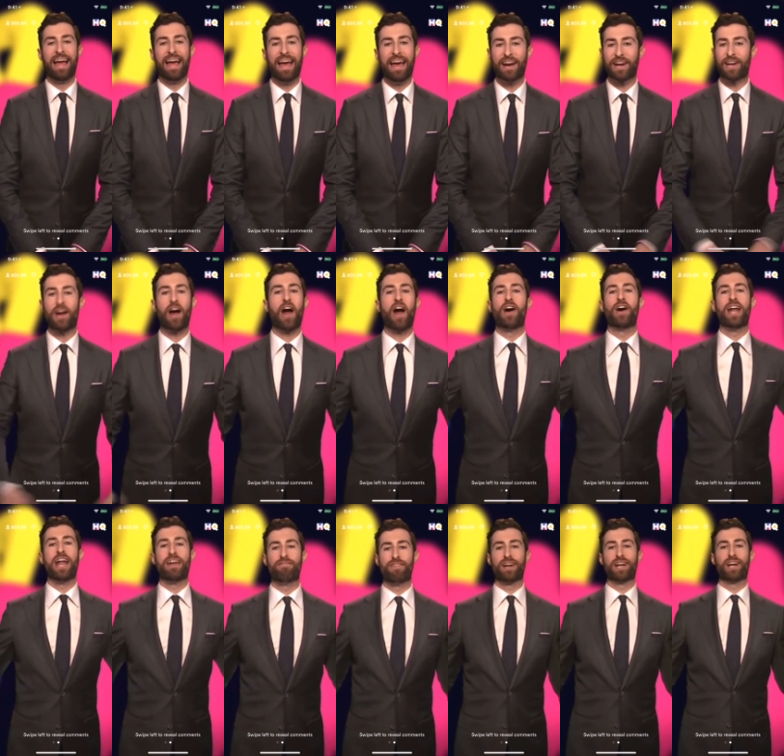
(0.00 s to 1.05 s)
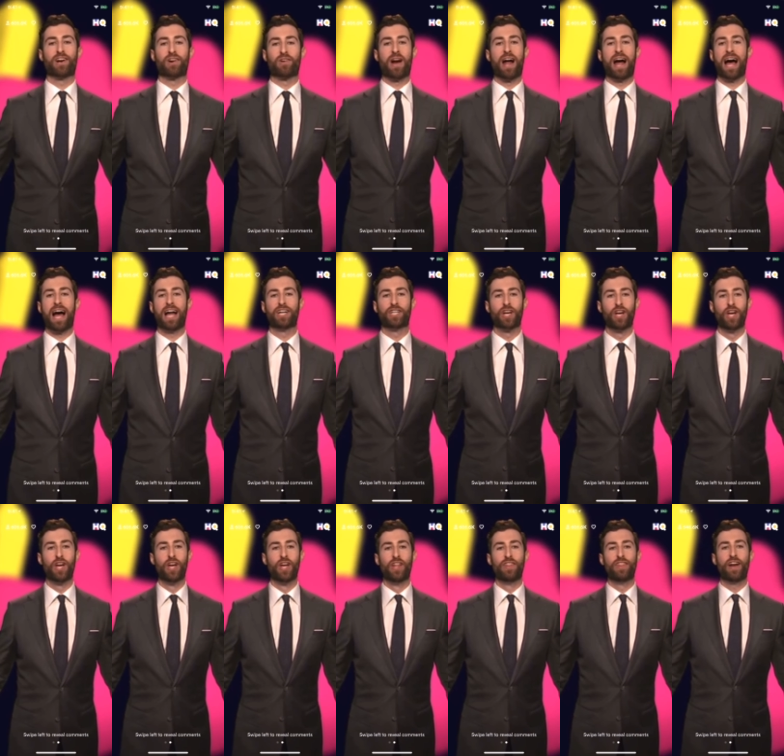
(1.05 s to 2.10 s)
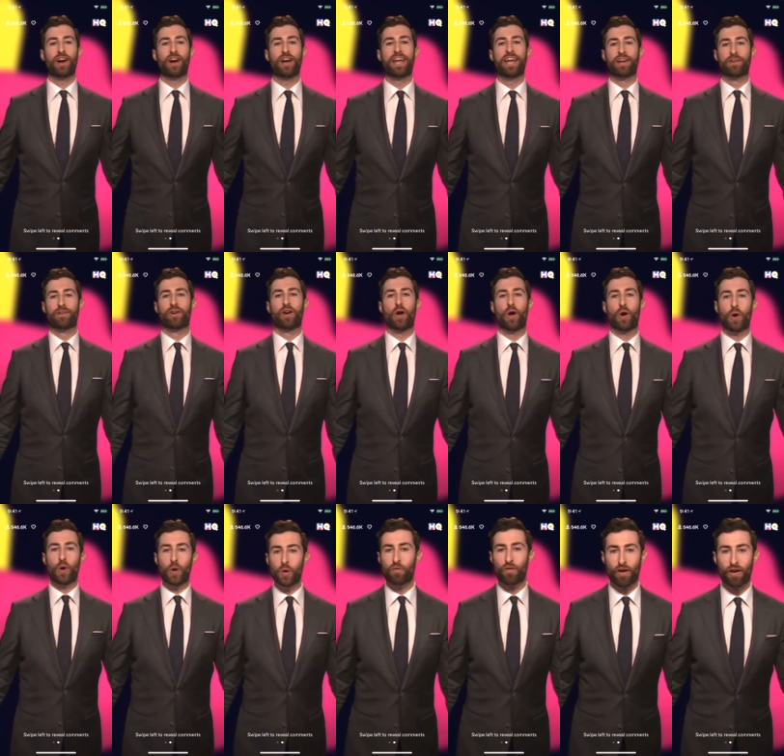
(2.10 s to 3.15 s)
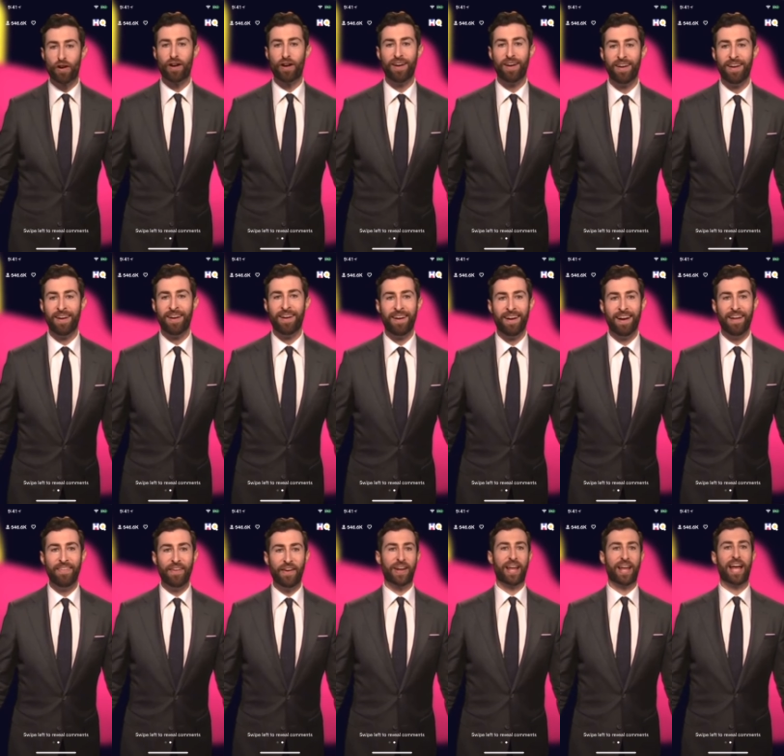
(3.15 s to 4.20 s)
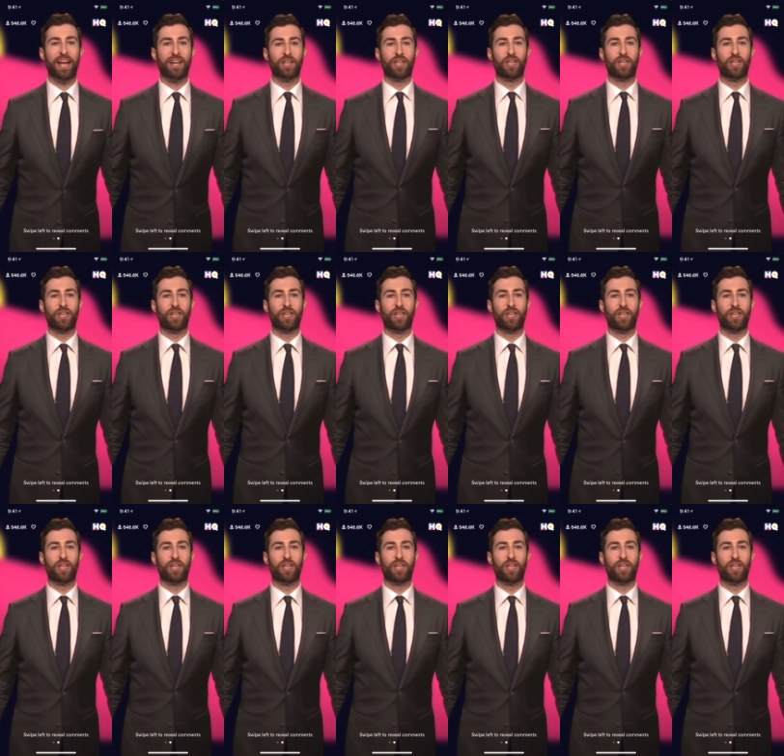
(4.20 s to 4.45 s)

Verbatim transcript: and a car in every garage. They're hearing a Hoover and they're getting